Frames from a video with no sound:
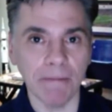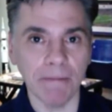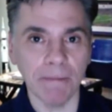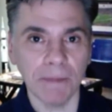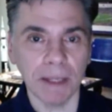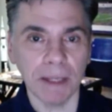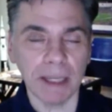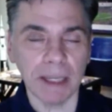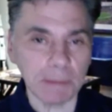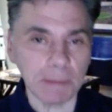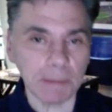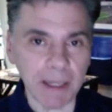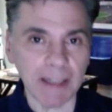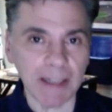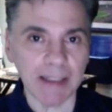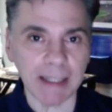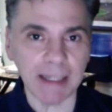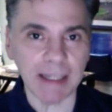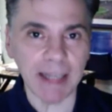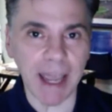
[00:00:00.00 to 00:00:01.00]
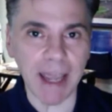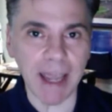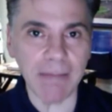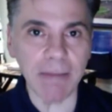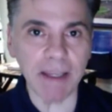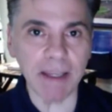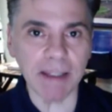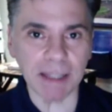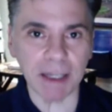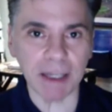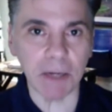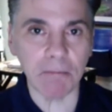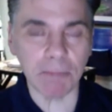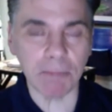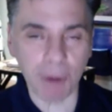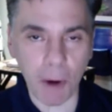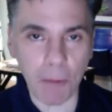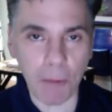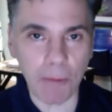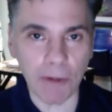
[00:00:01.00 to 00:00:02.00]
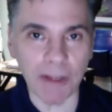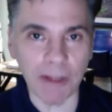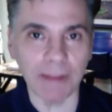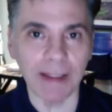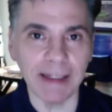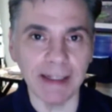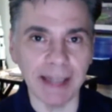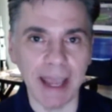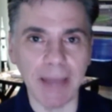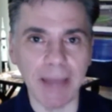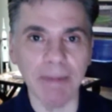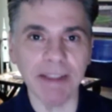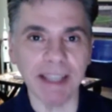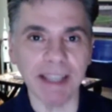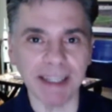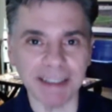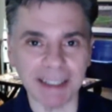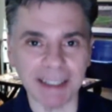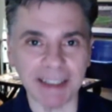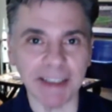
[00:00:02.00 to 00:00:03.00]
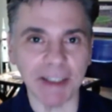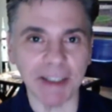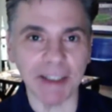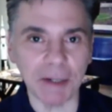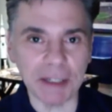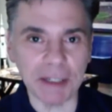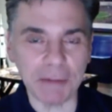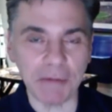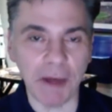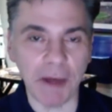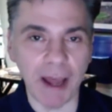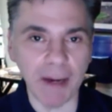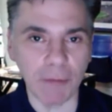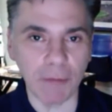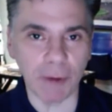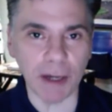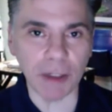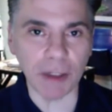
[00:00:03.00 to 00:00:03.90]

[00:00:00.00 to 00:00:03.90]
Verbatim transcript: is because the name is inappropriate. The name is a dictionary-defined racial